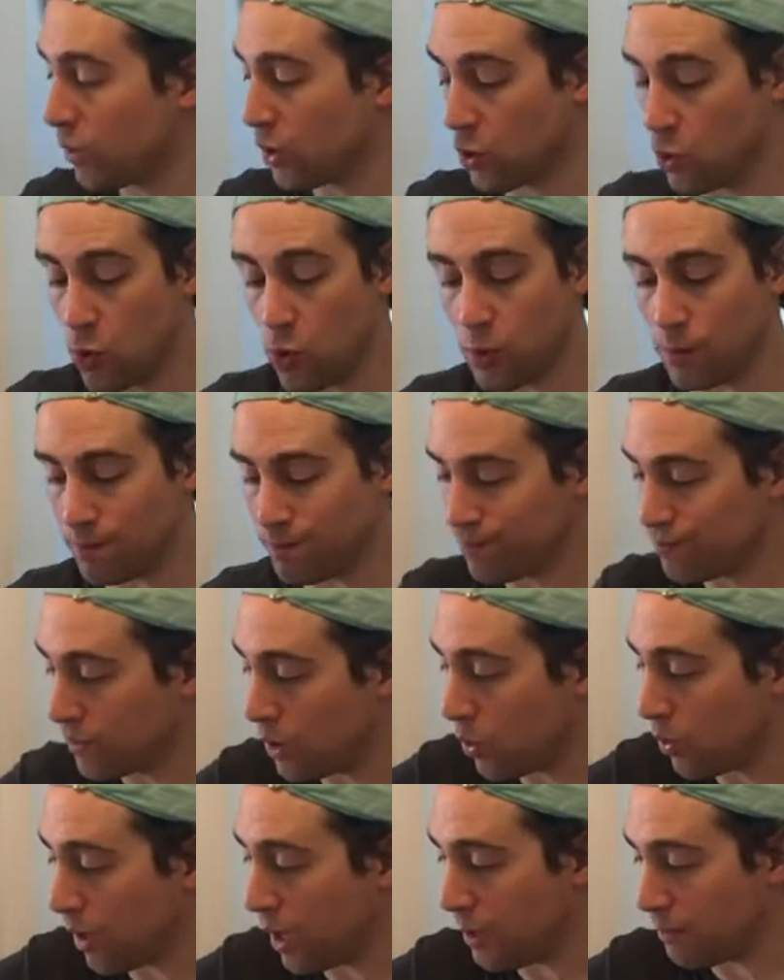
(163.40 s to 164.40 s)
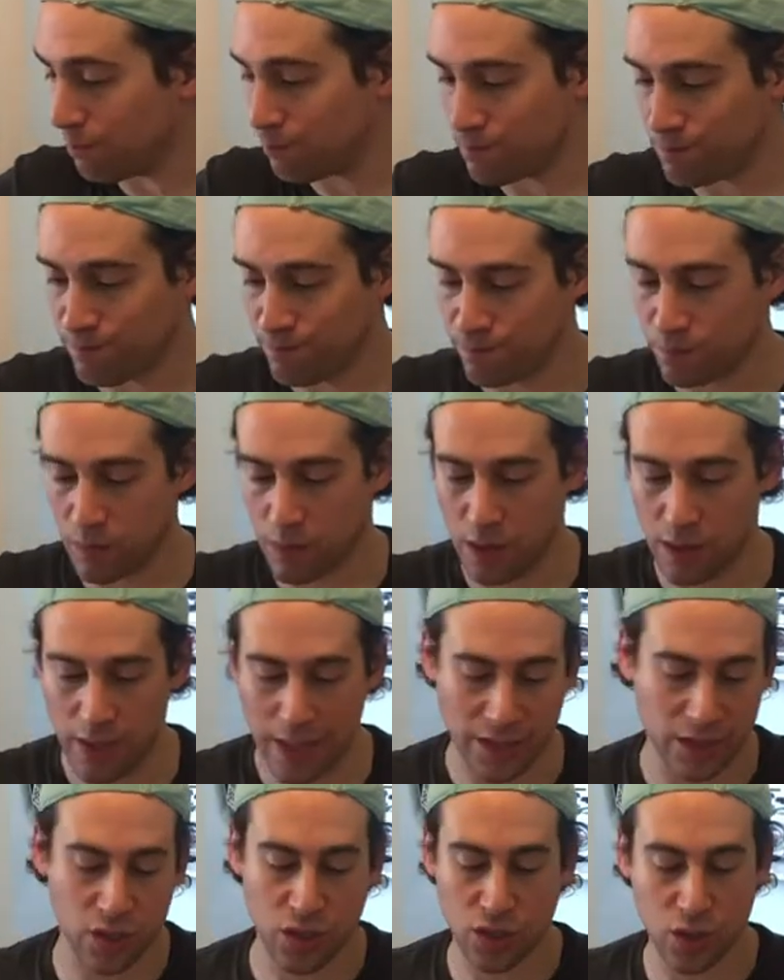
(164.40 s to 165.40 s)
Cool. Okay.
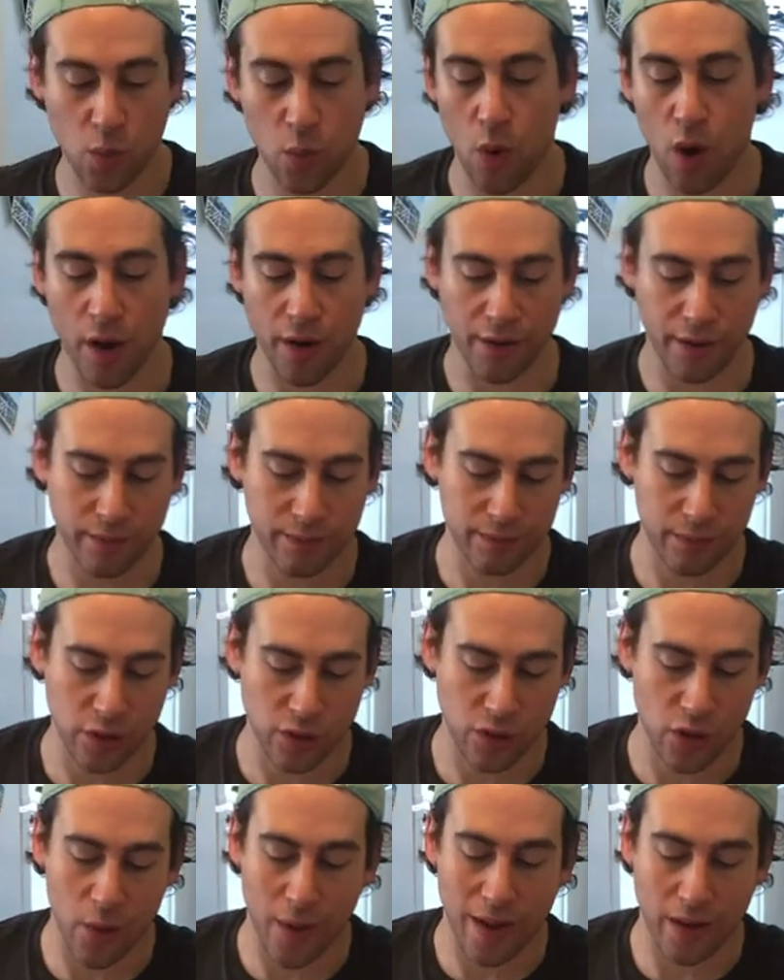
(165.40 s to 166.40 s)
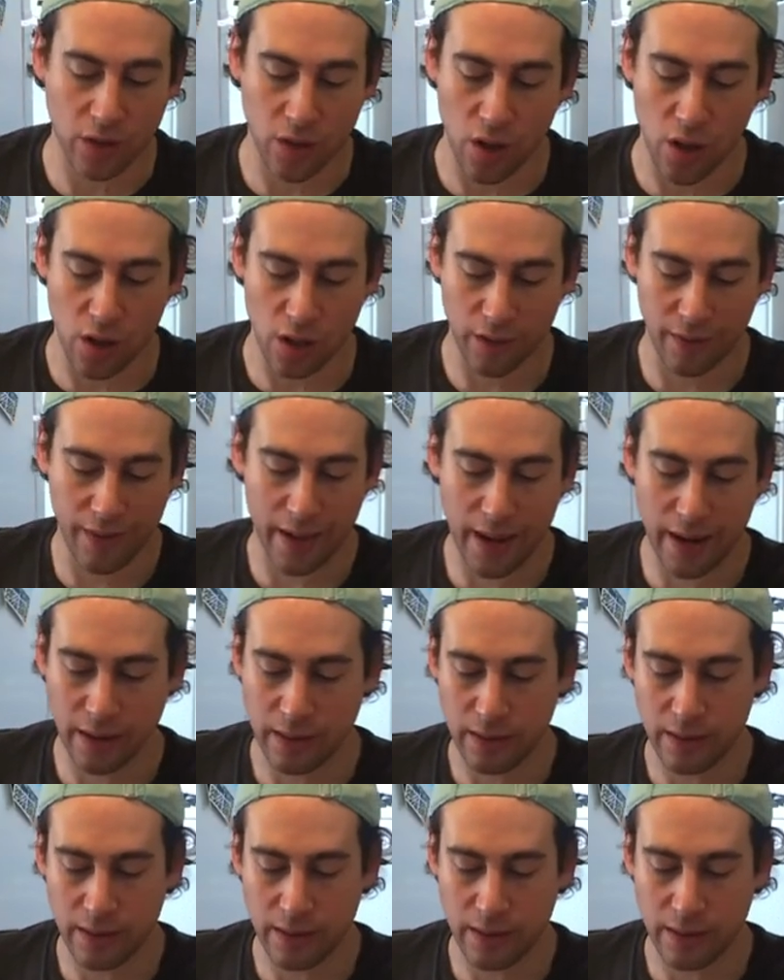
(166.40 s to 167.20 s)
That's just the water. There's no alcohol in there.